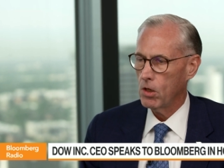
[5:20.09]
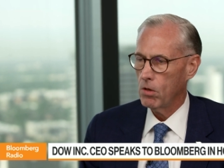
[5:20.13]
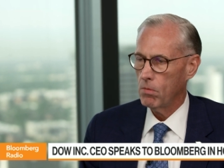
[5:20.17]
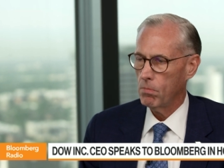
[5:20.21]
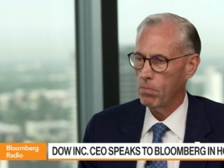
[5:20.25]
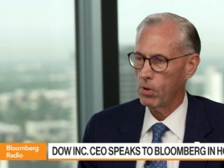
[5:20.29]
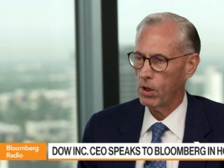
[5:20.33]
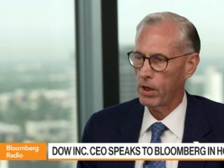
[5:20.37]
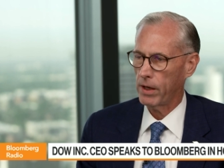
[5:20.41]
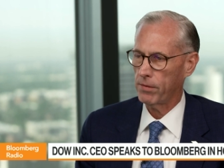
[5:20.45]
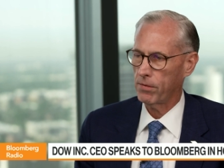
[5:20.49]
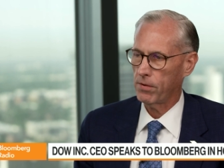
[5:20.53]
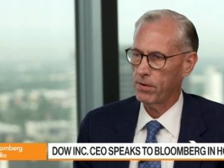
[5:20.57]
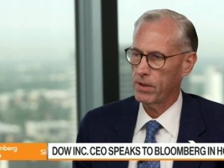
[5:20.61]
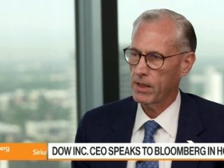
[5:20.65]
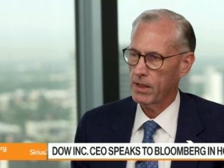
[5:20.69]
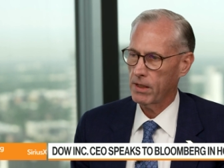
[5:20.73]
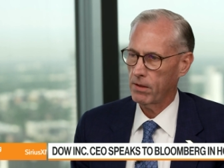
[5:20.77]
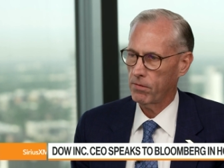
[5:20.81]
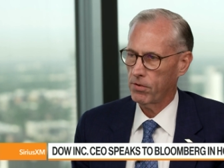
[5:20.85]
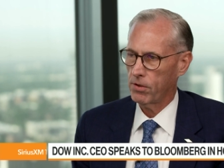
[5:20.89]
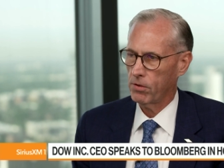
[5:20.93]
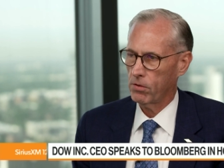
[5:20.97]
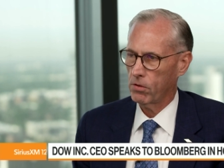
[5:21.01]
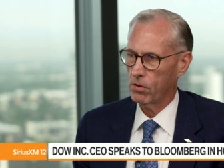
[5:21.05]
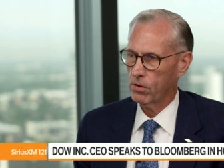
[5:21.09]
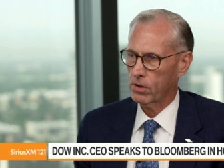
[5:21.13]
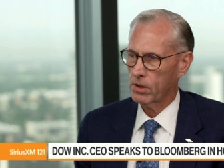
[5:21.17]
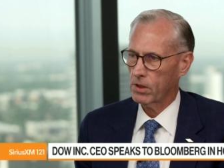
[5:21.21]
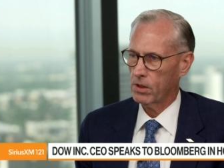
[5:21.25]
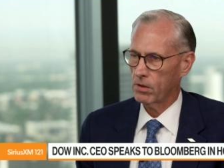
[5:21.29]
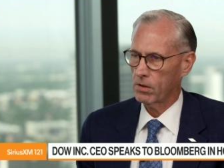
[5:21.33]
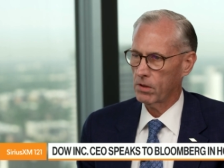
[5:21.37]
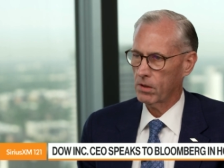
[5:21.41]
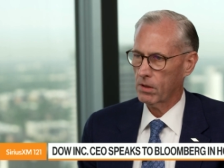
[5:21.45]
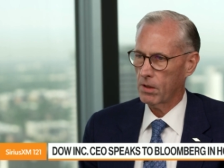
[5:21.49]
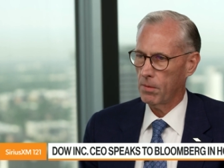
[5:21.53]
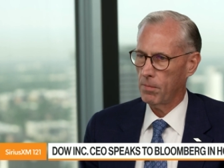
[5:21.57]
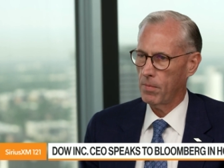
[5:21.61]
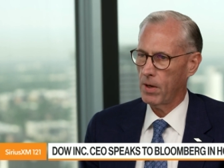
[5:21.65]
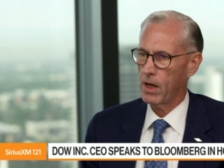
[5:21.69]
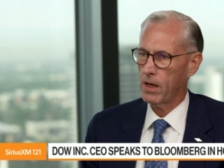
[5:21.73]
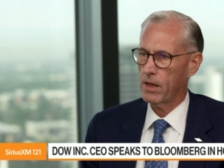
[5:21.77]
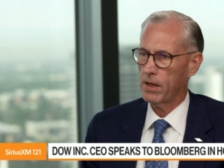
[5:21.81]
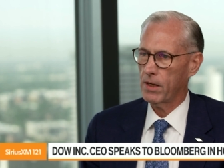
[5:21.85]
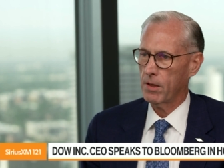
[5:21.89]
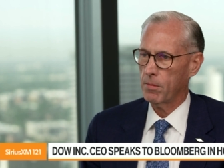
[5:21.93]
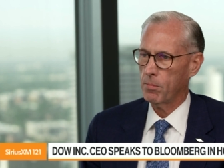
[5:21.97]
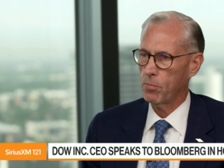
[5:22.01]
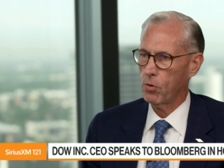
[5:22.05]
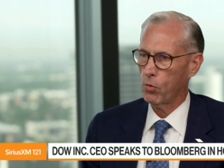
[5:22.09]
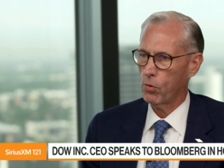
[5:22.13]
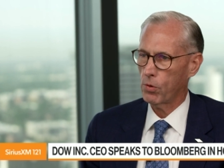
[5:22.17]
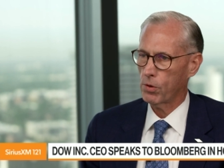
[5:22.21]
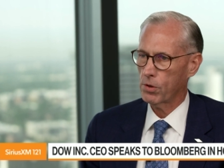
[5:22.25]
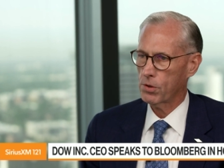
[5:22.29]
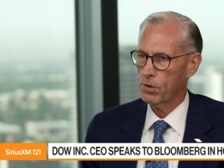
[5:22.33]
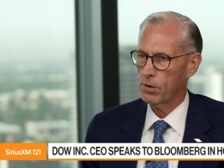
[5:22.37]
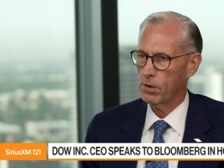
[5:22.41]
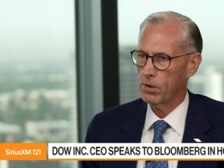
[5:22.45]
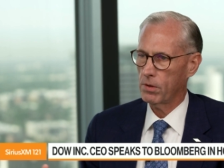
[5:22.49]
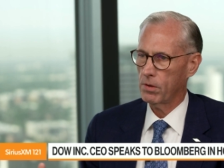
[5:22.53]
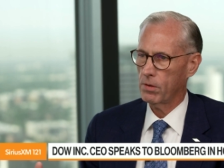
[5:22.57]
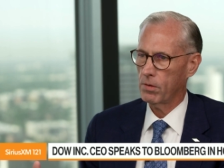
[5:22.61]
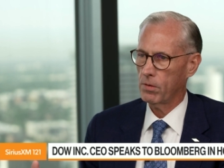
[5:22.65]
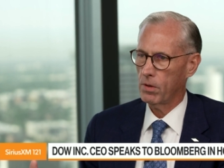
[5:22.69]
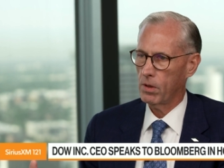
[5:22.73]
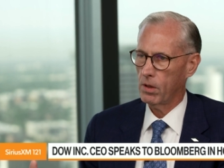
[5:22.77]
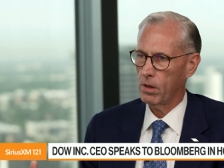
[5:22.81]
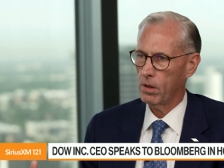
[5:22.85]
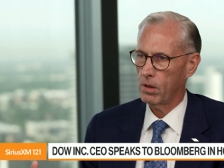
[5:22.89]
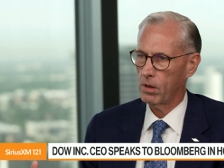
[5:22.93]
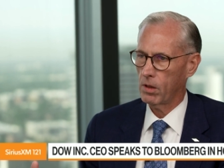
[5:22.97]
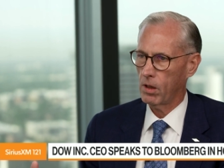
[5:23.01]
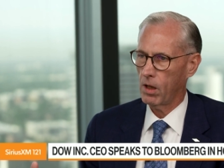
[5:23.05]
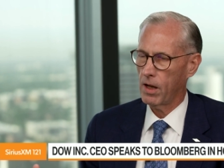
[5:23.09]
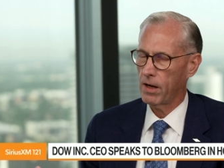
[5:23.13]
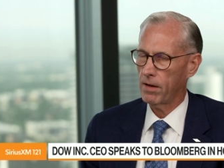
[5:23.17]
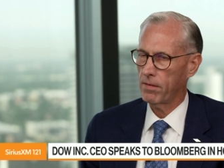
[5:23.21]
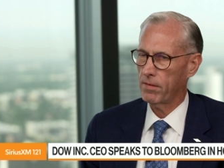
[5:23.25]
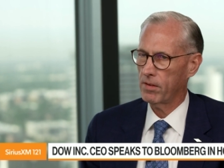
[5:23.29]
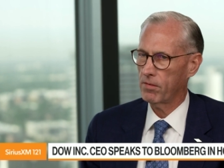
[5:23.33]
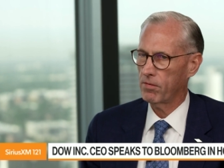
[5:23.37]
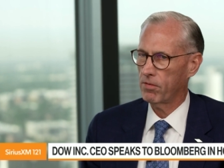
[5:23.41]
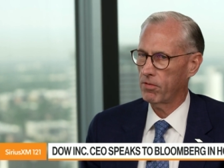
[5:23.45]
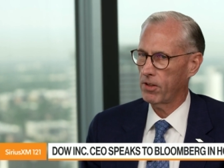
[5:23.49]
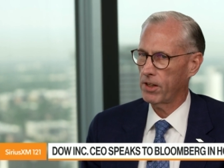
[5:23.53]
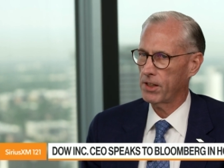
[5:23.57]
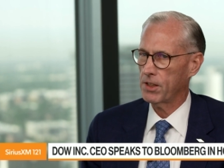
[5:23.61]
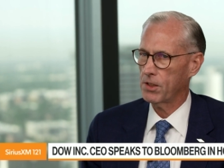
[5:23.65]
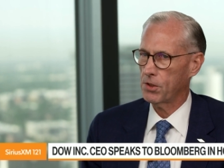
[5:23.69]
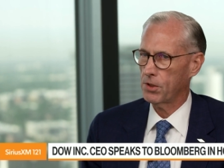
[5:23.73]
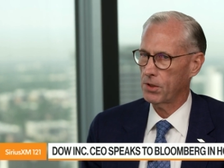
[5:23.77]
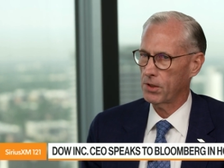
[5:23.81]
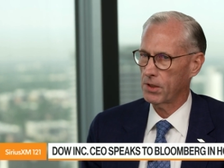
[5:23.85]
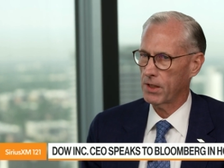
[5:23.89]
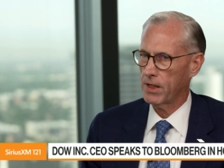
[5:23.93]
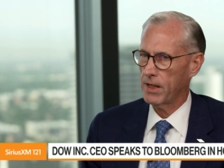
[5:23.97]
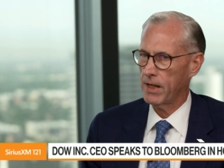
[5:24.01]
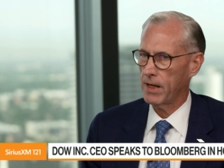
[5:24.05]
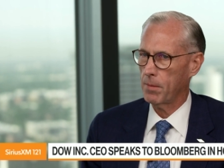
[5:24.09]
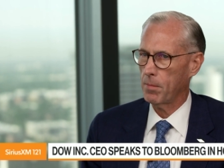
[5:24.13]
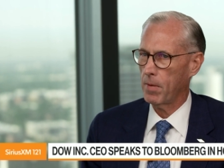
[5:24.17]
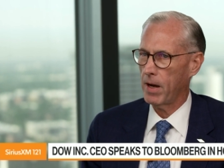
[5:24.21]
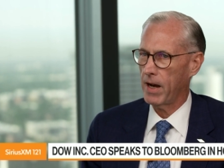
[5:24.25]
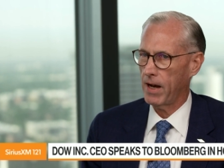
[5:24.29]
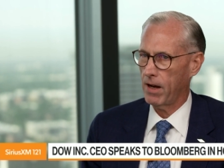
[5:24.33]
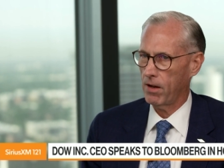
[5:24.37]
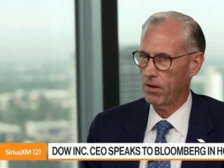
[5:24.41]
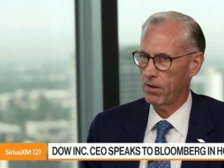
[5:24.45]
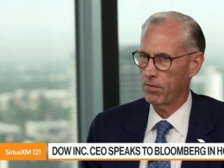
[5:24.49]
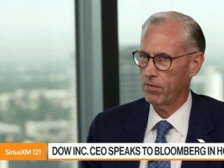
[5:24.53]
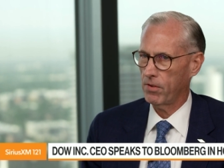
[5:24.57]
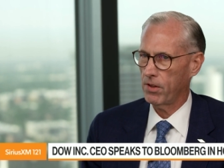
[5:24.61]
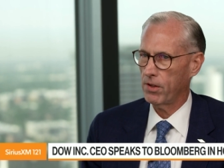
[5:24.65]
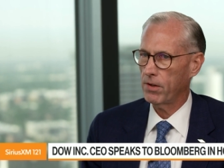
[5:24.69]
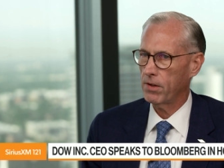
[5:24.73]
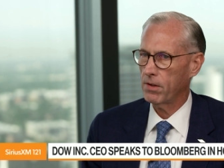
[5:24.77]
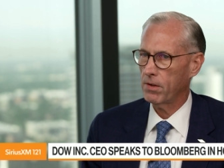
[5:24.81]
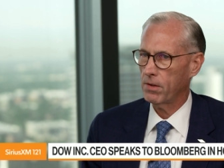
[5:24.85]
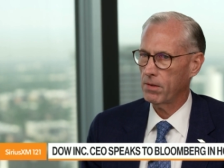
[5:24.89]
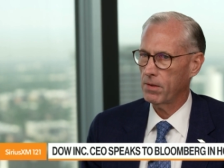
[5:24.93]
But I think if you looked at the commodity portion, a lot of inflation came out of there.